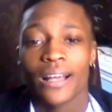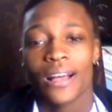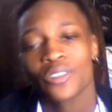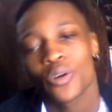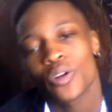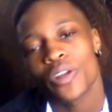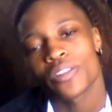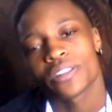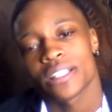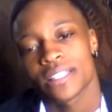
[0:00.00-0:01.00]
I told her all the
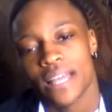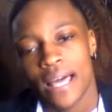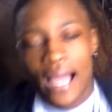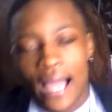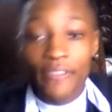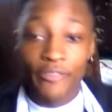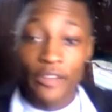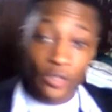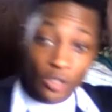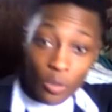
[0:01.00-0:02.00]
things that I had
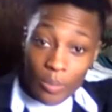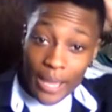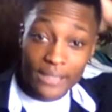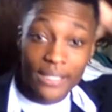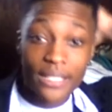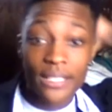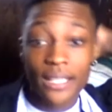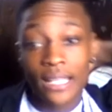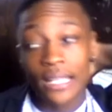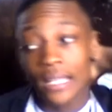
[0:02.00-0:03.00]
felt, back then,
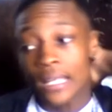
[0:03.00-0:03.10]
and